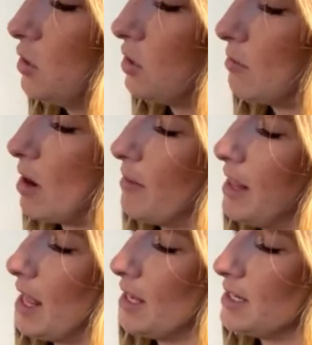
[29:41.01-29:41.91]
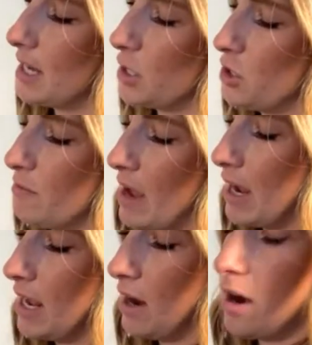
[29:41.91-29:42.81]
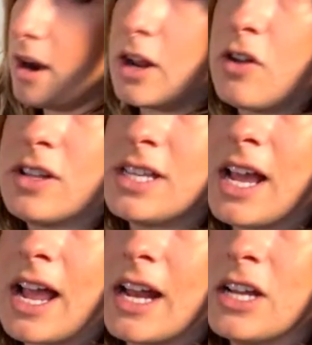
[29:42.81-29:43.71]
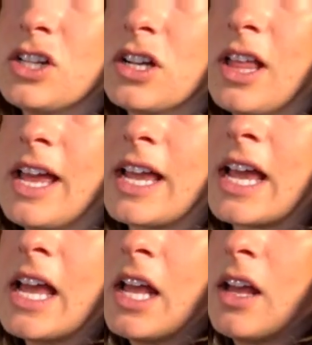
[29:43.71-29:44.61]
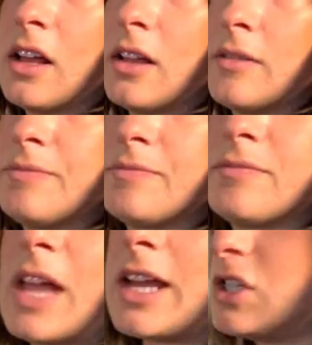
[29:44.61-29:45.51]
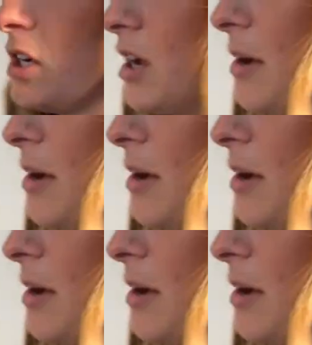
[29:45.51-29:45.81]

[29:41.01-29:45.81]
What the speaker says: So I'm on my last section back here. You can see I kind of took like, I took